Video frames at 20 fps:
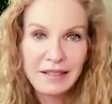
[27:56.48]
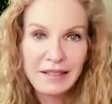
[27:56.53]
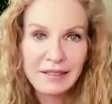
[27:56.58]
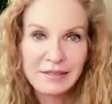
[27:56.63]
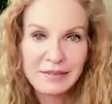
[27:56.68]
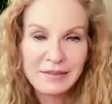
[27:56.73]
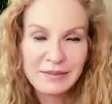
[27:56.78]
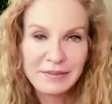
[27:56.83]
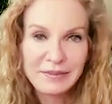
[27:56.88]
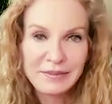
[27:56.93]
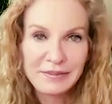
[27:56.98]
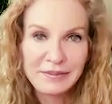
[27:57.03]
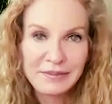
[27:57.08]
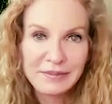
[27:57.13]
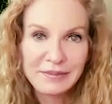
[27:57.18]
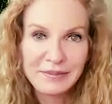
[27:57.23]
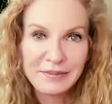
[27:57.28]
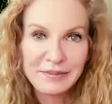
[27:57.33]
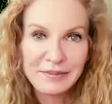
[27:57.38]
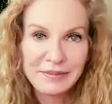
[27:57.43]

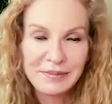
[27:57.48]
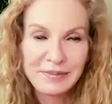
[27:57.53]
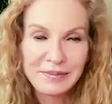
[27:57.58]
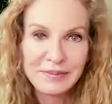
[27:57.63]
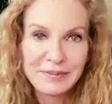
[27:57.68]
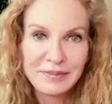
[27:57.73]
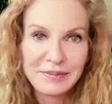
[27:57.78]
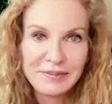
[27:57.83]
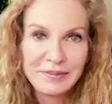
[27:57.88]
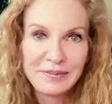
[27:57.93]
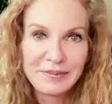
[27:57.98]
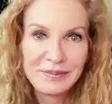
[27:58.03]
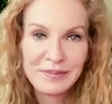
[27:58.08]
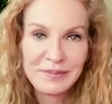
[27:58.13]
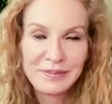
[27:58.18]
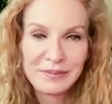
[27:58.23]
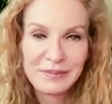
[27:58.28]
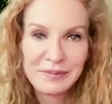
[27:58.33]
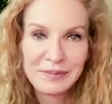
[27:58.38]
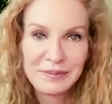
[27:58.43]

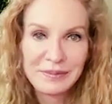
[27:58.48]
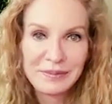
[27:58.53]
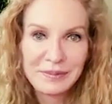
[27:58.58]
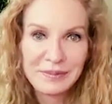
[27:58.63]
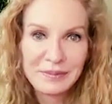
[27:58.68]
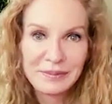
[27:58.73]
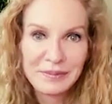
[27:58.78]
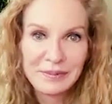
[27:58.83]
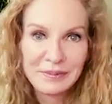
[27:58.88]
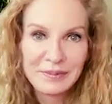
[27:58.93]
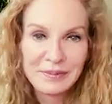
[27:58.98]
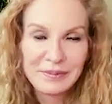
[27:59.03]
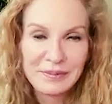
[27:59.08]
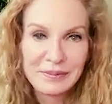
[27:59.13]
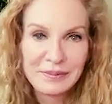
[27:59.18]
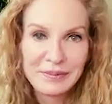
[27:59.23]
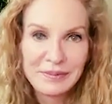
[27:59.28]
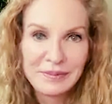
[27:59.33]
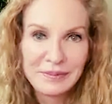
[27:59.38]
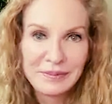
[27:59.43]

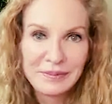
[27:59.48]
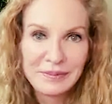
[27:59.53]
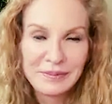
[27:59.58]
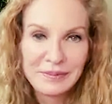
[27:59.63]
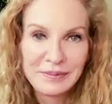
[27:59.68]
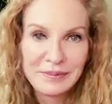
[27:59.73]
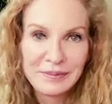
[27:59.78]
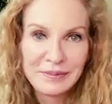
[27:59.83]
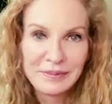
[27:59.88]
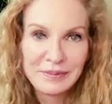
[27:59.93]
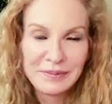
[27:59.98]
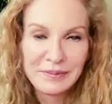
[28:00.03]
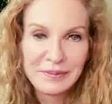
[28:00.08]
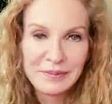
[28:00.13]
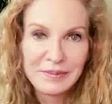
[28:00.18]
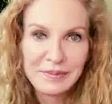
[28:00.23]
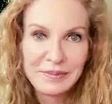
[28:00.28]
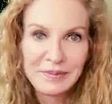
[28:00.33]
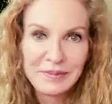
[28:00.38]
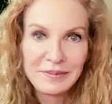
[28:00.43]

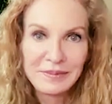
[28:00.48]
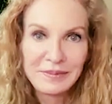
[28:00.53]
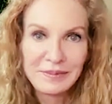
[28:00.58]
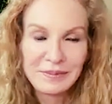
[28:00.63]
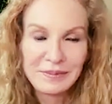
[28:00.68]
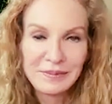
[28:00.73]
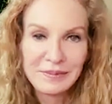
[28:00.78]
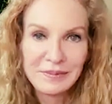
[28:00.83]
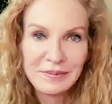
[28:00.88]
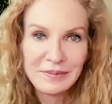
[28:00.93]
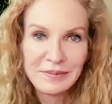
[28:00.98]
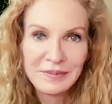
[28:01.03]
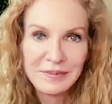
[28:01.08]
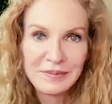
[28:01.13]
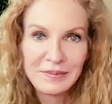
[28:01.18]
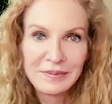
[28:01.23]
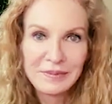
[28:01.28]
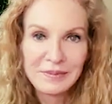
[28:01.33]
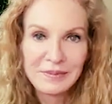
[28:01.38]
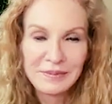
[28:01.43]

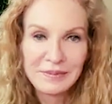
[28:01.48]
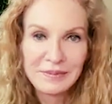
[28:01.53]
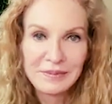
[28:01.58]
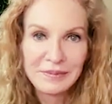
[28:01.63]
(not speaking)